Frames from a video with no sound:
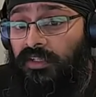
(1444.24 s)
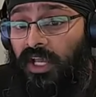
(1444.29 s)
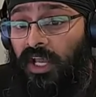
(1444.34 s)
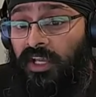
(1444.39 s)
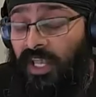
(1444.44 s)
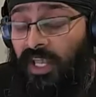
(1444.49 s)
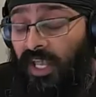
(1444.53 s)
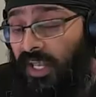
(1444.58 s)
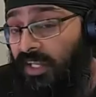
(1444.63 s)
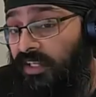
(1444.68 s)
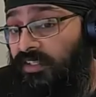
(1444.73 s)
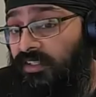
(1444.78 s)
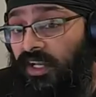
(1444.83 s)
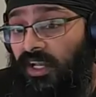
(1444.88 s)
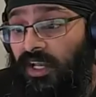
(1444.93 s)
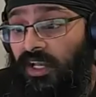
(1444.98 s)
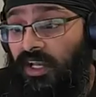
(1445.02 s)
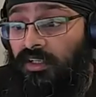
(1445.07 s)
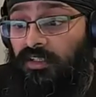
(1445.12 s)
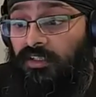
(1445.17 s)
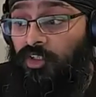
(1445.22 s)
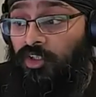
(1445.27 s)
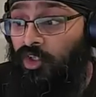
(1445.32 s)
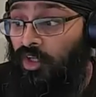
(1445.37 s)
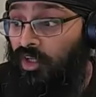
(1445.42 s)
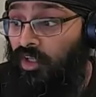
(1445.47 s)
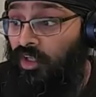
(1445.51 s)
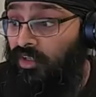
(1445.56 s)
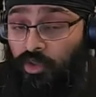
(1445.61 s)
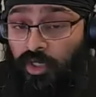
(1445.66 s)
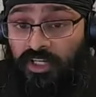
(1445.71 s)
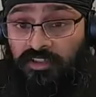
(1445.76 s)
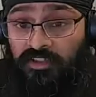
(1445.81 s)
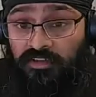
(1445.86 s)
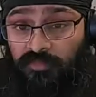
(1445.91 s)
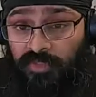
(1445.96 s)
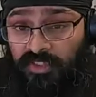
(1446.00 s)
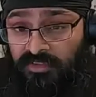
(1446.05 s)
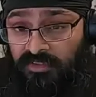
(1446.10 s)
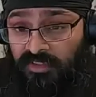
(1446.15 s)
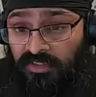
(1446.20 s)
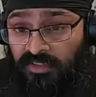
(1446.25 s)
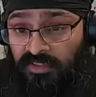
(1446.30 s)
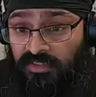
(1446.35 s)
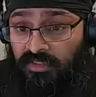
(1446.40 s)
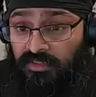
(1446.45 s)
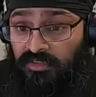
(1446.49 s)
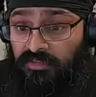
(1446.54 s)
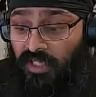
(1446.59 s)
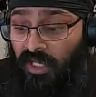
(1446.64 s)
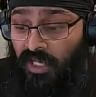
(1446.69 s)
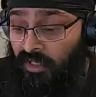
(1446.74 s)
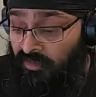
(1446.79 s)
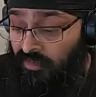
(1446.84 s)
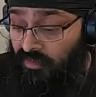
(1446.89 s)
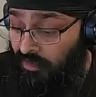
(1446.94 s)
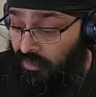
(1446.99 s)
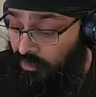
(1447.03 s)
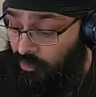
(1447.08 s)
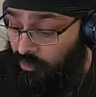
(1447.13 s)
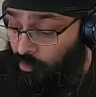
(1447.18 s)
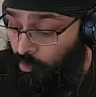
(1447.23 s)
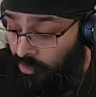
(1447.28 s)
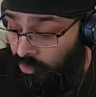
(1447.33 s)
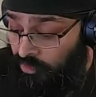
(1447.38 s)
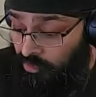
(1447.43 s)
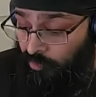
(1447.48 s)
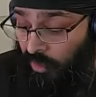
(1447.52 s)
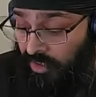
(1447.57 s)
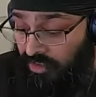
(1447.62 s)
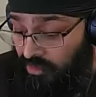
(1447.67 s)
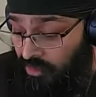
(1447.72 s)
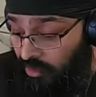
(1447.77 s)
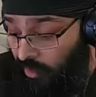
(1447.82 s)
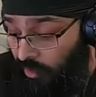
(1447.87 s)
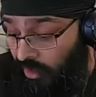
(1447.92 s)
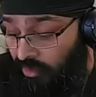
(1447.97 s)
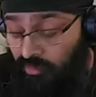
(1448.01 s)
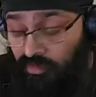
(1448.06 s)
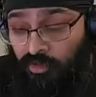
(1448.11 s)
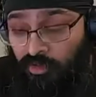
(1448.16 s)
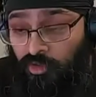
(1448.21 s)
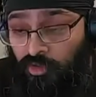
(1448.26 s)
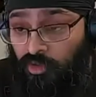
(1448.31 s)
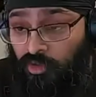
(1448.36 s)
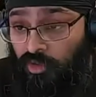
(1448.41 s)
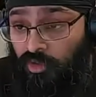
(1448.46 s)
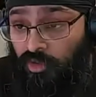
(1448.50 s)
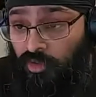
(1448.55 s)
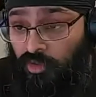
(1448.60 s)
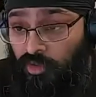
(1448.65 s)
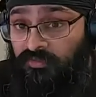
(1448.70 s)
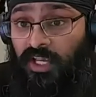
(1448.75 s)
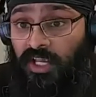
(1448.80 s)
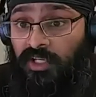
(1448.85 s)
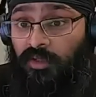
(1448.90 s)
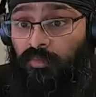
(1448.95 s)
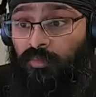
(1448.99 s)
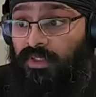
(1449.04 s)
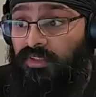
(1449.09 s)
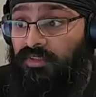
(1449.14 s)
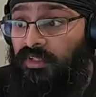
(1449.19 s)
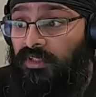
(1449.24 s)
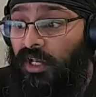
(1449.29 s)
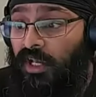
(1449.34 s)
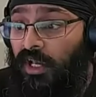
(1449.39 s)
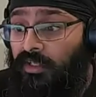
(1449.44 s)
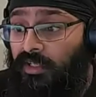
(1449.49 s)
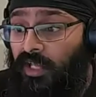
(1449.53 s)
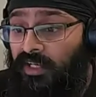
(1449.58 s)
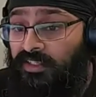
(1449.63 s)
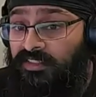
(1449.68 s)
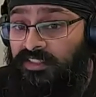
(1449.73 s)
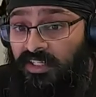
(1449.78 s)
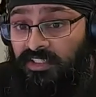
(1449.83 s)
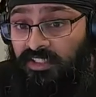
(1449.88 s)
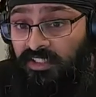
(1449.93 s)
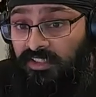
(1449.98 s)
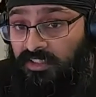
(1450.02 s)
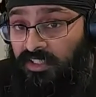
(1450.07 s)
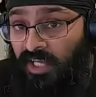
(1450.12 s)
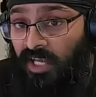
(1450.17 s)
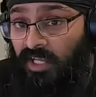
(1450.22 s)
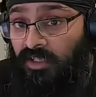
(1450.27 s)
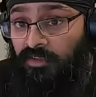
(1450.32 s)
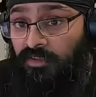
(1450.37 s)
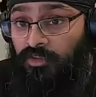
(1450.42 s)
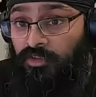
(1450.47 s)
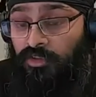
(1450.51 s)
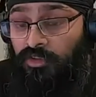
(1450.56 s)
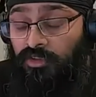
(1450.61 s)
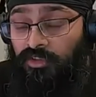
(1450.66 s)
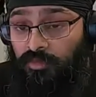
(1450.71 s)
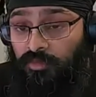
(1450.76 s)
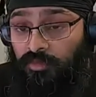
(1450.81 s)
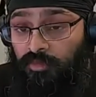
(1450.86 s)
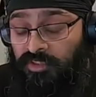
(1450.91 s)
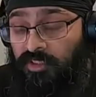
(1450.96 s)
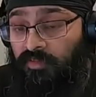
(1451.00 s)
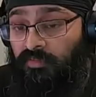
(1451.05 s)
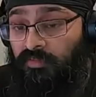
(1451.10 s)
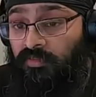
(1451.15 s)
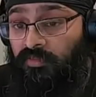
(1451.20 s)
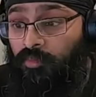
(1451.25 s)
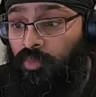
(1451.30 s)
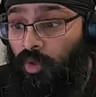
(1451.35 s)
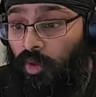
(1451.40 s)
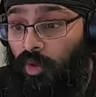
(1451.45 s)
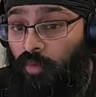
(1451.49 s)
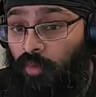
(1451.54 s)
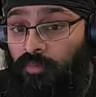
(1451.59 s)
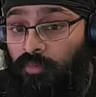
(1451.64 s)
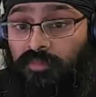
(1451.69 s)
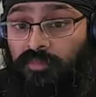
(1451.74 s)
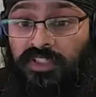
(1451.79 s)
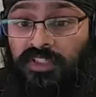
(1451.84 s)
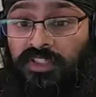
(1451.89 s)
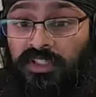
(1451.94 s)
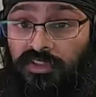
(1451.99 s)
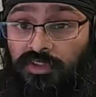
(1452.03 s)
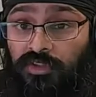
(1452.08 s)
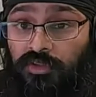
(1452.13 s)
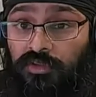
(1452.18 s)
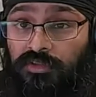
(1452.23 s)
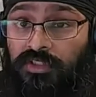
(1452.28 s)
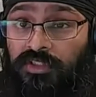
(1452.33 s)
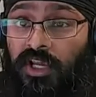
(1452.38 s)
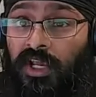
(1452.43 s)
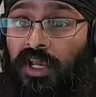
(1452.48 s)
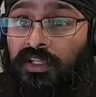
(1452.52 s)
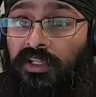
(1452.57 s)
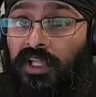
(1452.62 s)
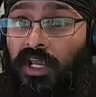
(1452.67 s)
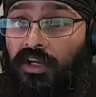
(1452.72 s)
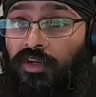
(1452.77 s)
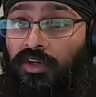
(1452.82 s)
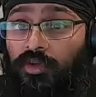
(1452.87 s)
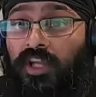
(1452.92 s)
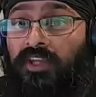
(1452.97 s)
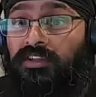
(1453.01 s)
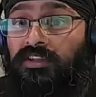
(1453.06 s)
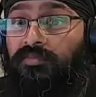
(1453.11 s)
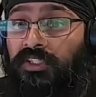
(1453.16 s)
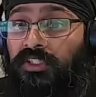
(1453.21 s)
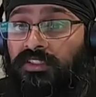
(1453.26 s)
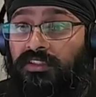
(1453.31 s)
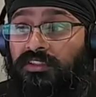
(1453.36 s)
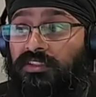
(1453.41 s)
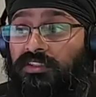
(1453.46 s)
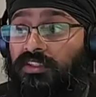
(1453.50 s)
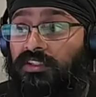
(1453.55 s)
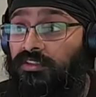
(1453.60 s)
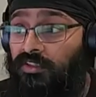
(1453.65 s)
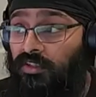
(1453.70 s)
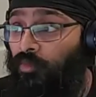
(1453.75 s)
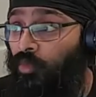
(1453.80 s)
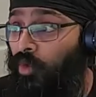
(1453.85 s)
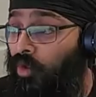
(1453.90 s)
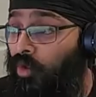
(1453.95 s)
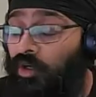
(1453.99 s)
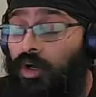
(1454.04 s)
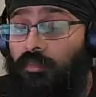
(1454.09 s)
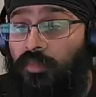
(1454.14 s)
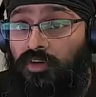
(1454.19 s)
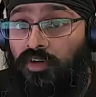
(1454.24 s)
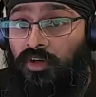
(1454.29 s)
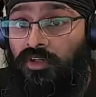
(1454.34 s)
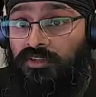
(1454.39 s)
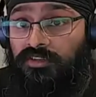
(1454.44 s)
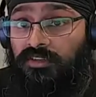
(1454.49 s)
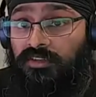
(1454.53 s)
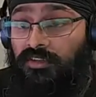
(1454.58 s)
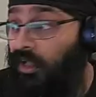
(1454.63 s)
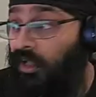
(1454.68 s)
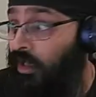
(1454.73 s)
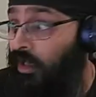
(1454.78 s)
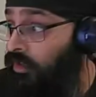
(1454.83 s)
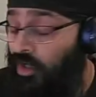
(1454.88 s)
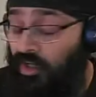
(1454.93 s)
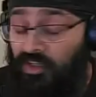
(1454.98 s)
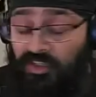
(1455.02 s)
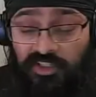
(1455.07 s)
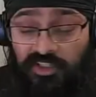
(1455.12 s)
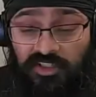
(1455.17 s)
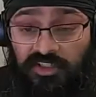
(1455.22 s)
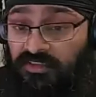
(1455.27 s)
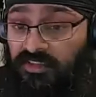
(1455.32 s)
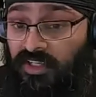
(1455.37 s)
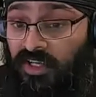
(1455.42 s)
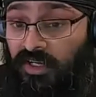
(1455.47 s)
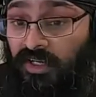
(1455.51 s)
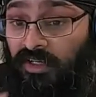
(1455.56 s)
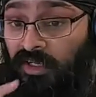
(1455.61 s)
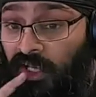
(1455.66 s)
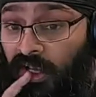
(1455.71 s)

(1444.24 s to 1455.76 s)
again, yeah, the other creative businesses, and I think what's special about the creative scale up is that it's actually tailored to the specific problems and issues that creative businesses will come across, like she just said.